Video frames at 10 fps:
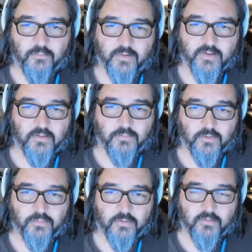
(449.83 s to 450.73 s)
had written the
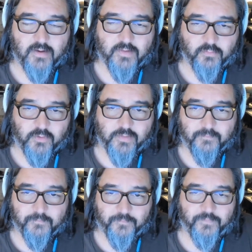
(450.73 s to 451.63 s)
book Programming
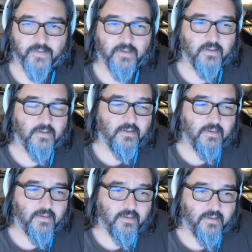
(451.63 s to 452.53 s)
Ruby.
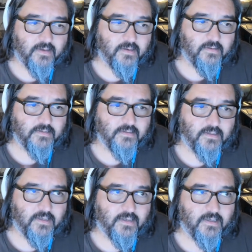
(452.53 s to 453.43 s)
And
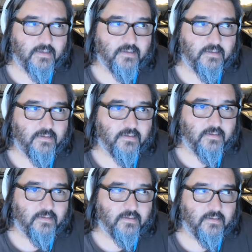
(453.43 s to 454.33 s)

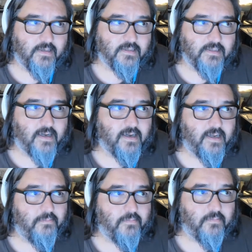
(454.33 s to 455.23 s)
at the
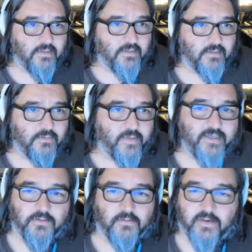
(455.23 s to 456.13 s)
time, this is way
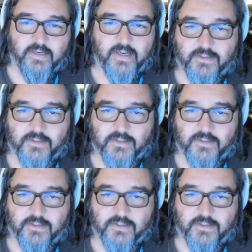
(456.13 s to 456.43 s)
too long an